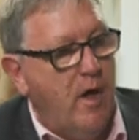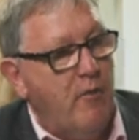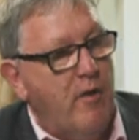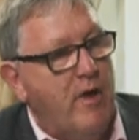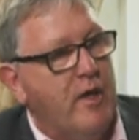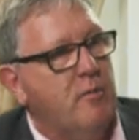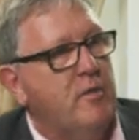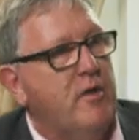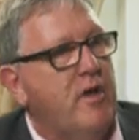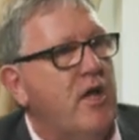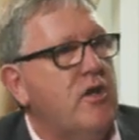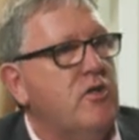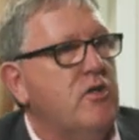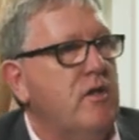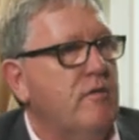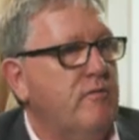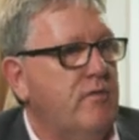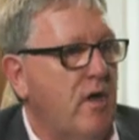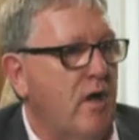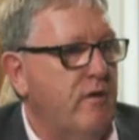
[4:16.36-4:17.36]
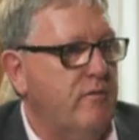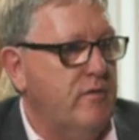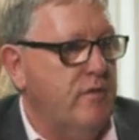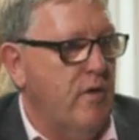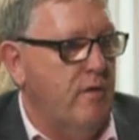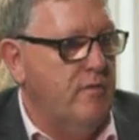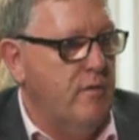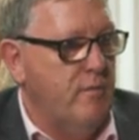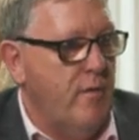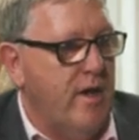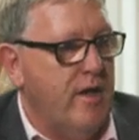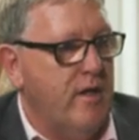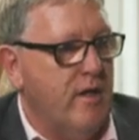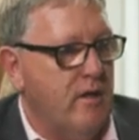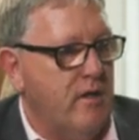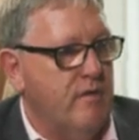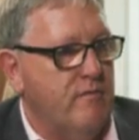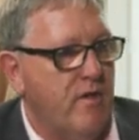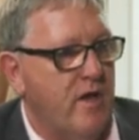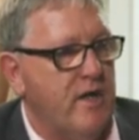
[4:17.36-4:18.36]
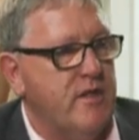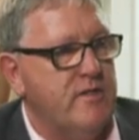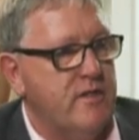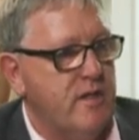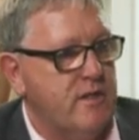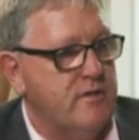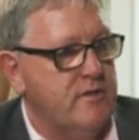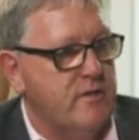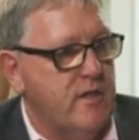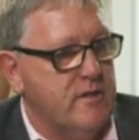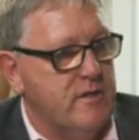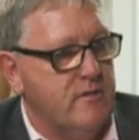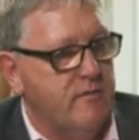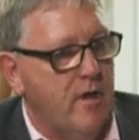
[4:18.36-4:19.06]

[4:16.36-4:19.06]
recommendation of the medical advice that's